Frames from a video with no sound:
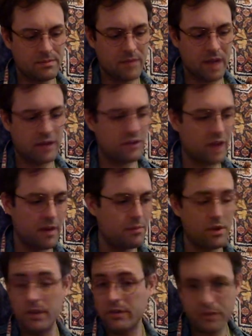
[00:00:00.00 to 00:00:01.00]
I just kind of
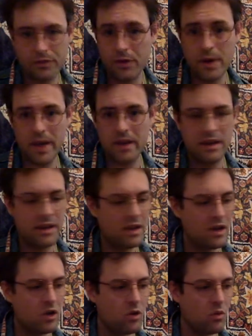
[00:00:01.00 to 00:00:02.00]
breezed through it.
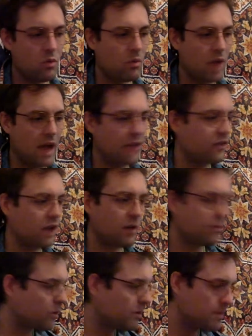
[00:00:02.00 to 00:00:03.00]
I saw
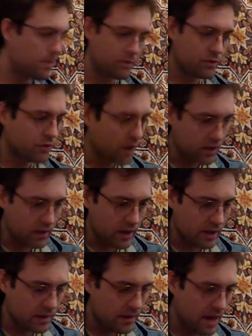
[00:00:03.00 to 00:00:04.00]
so many people
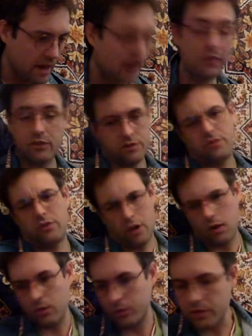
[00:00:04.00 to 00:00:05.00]
struggling, and I
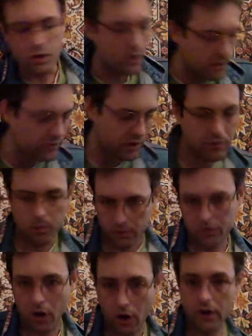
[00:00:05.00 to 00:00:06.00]
struggled too. It
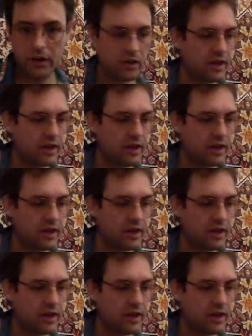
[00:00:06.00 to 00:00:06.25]
was hard.